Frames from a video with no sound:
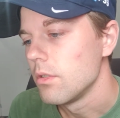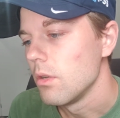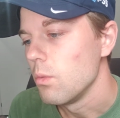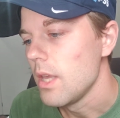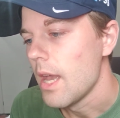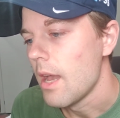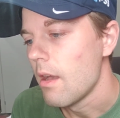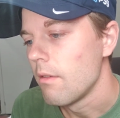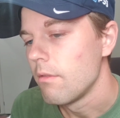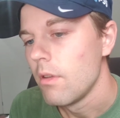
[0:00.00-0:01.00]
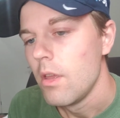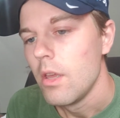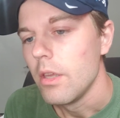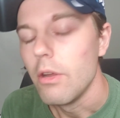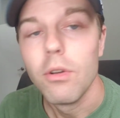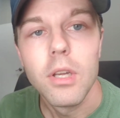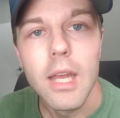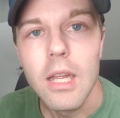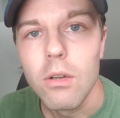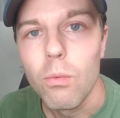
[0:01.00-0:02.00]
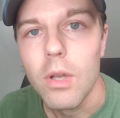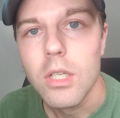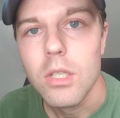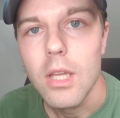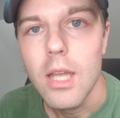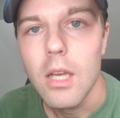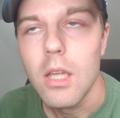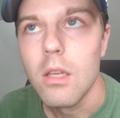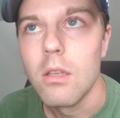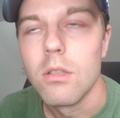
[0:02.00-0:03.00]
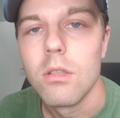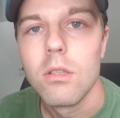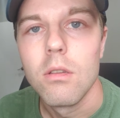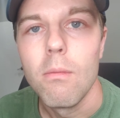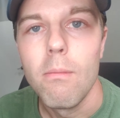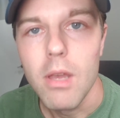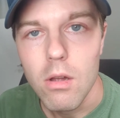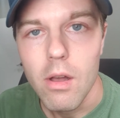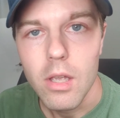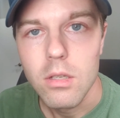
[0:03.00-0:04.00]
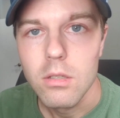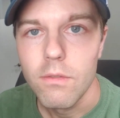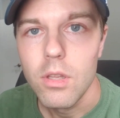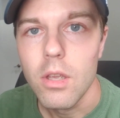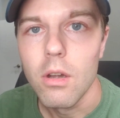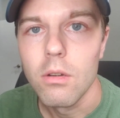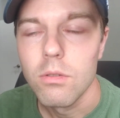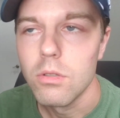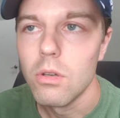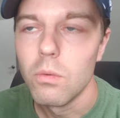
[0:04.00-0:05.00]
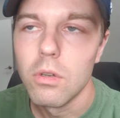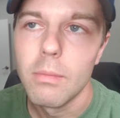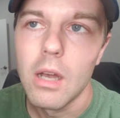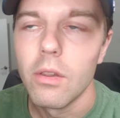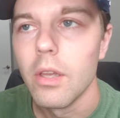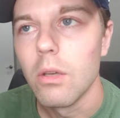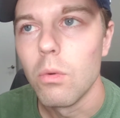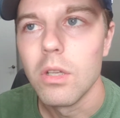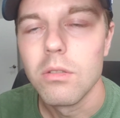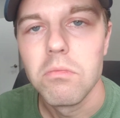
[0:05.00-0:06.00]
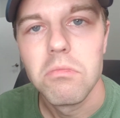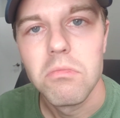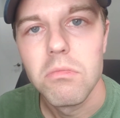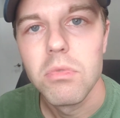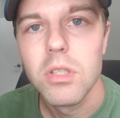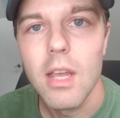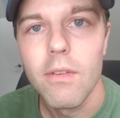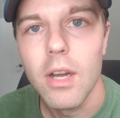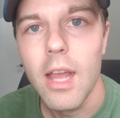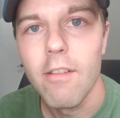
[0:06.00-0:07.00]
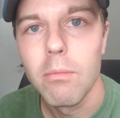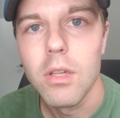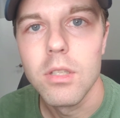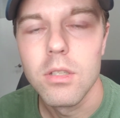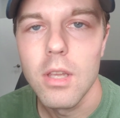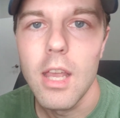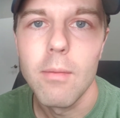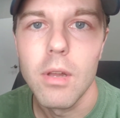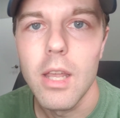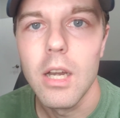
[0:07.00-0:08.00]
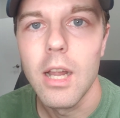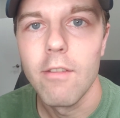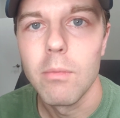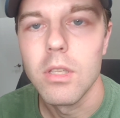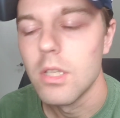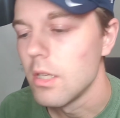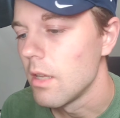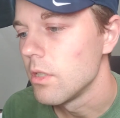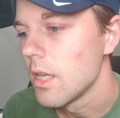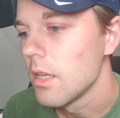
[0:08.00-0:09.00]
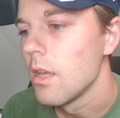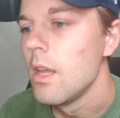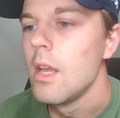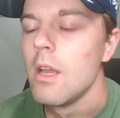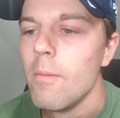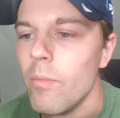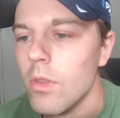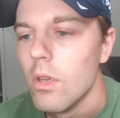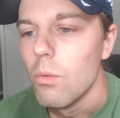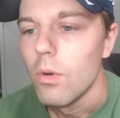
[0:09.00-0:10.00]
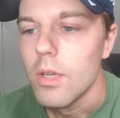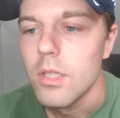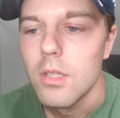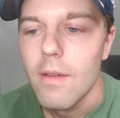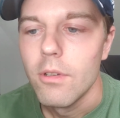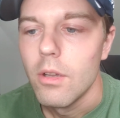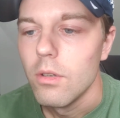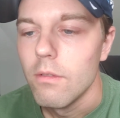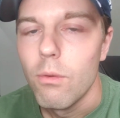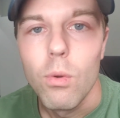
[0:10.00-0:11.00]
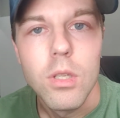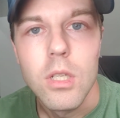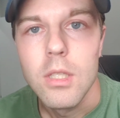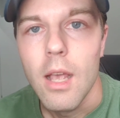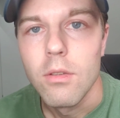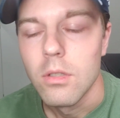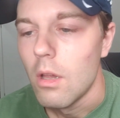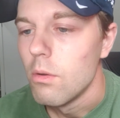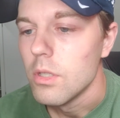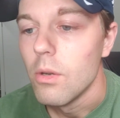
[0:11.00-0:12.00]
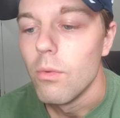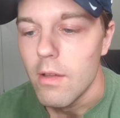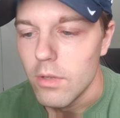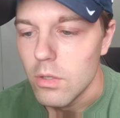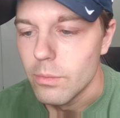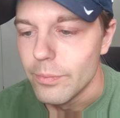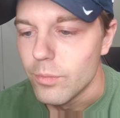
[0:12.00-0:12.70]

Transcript: So we have year to date, which it is mid-August for the year. So we're about 7.5 months, 8.5 months in, give or take. We're at $746,000 in revenue.